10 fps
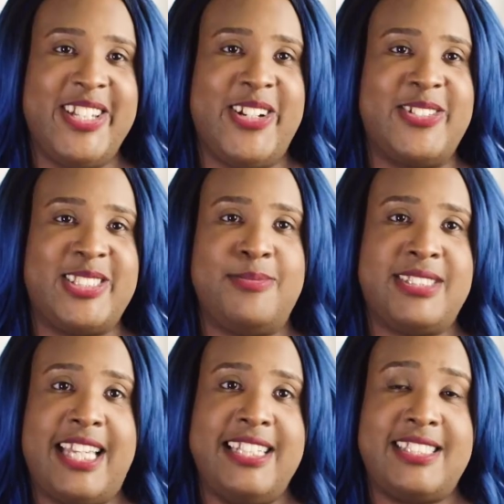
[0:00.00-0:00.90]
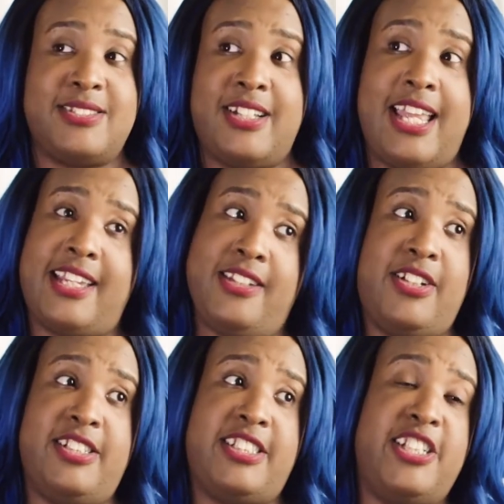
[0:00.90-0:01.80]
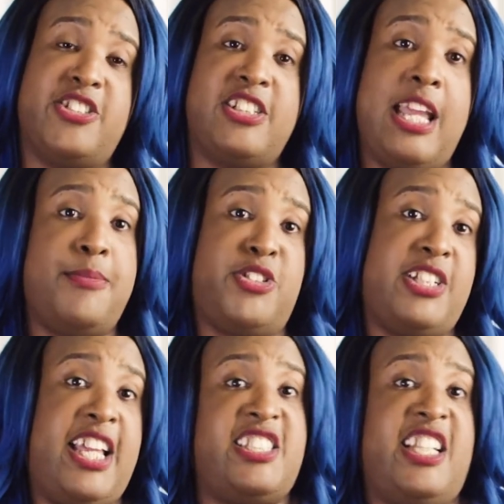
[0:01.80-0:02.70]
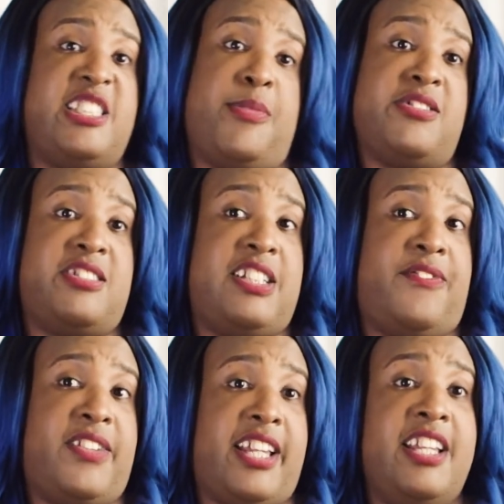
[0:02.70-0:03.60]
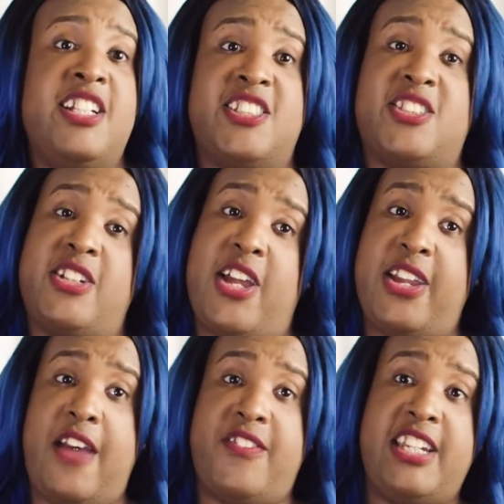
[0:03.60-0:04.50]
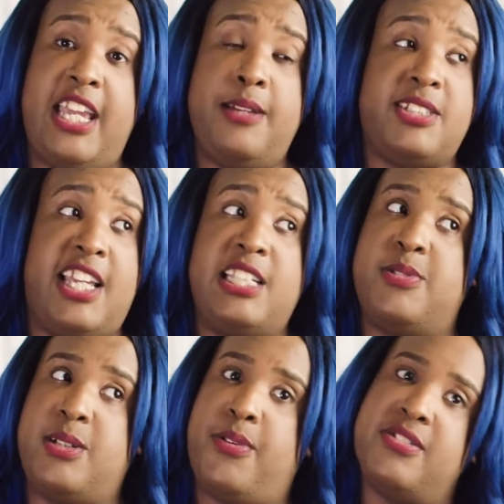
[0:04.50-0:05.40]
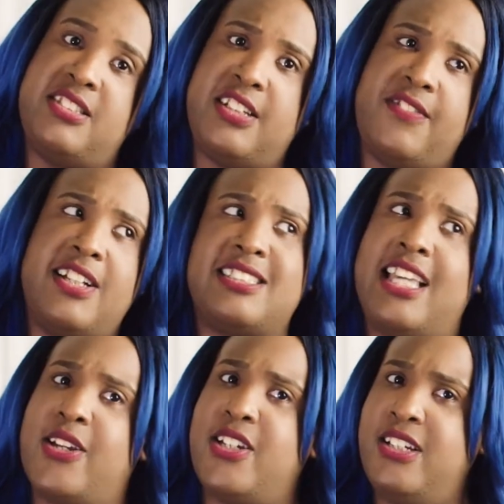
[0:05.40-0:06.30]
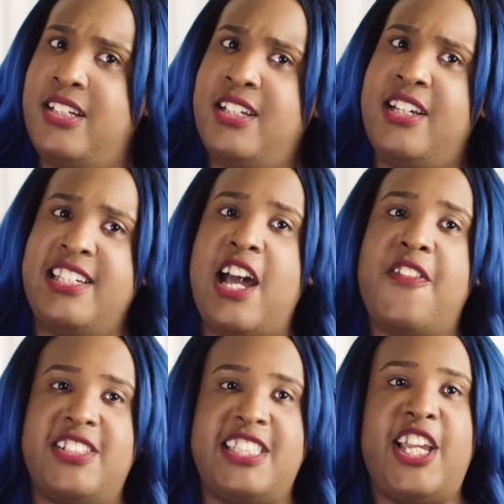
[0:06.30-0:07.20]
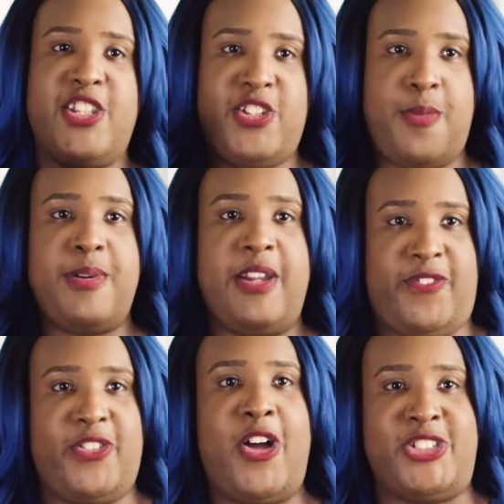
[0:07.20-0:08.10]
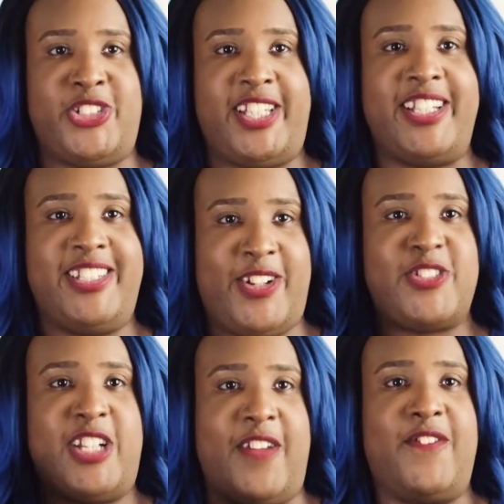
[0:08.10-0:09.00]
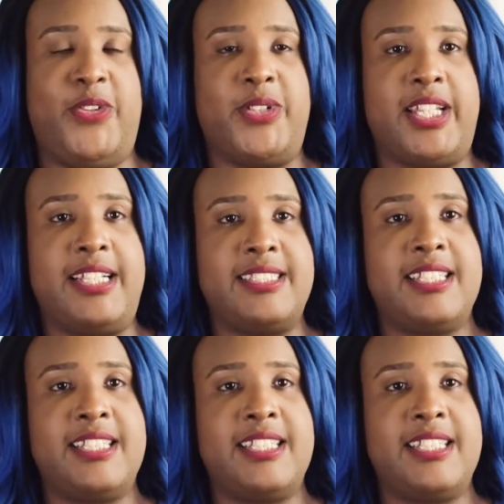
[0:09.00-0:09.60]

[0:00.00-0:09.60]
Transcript: You know, some states are like, you can change your name, but you can't change the birth certificate. So now you have your name changed, but your birth certificate's like, now they're saying you're being fraudulent. You're trying to fool us.